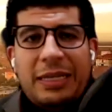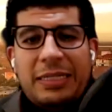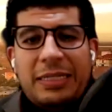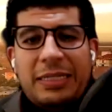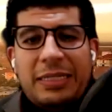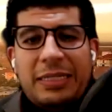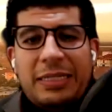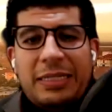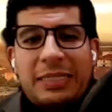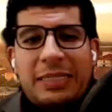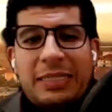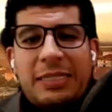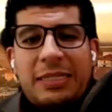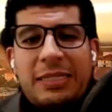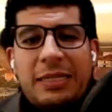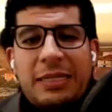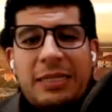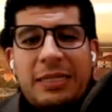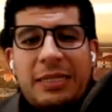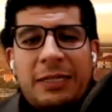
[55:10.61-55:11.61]
and
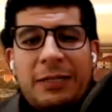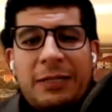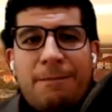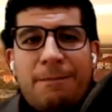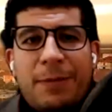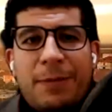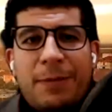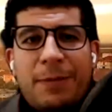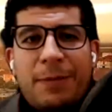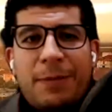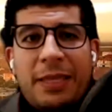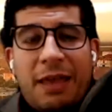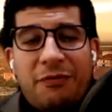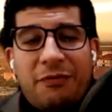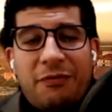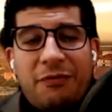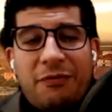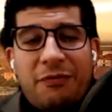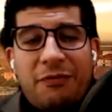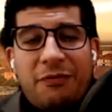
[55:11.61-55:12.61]
in
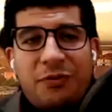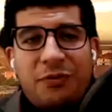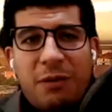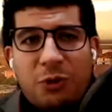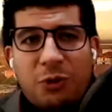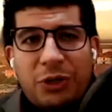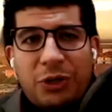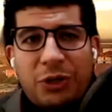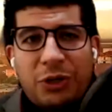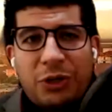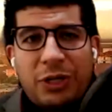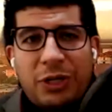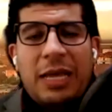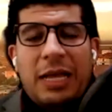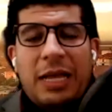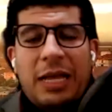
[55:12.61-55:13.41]
that framework,